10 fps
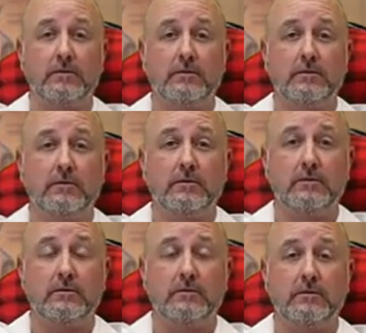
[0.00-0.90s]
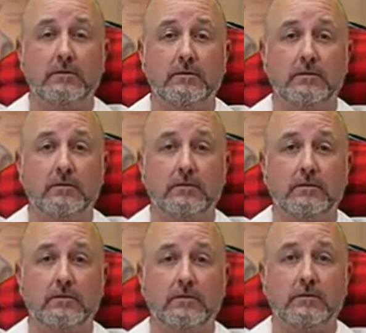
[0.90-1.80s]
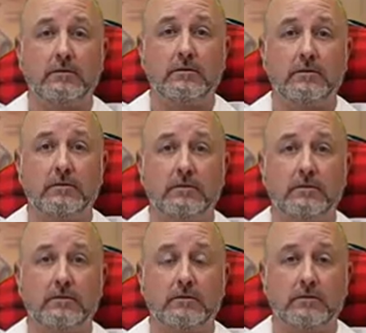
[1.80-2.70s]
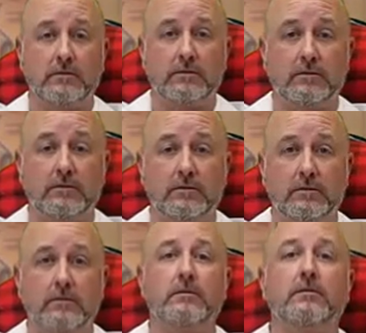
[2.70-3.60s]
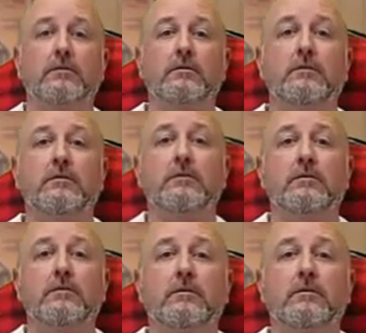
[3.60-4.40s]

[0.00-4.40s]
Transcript: Nothing is said.